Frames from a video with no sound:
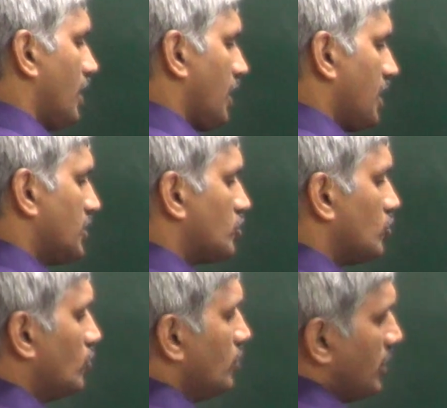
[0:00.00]

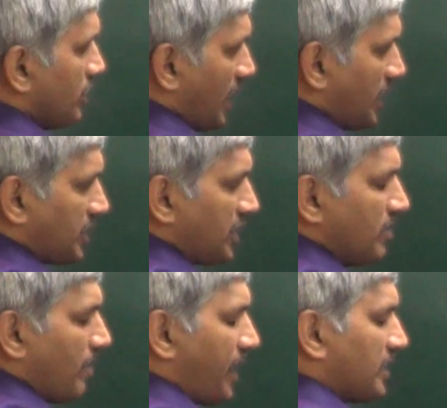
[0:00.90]
into
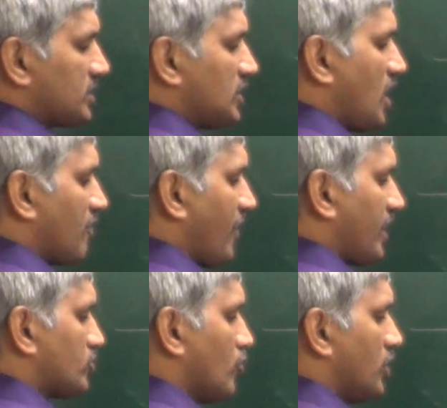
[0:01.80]
18 minus r
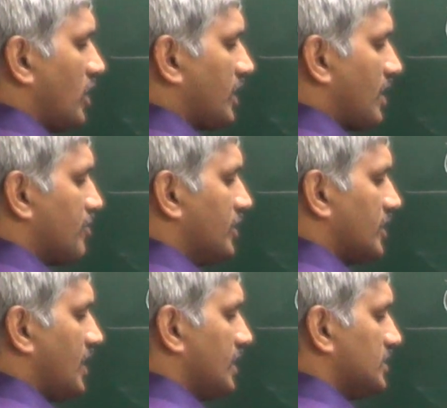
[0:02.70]
factorial can be
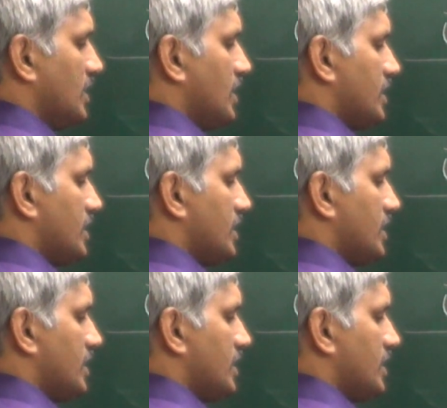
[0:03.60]
written as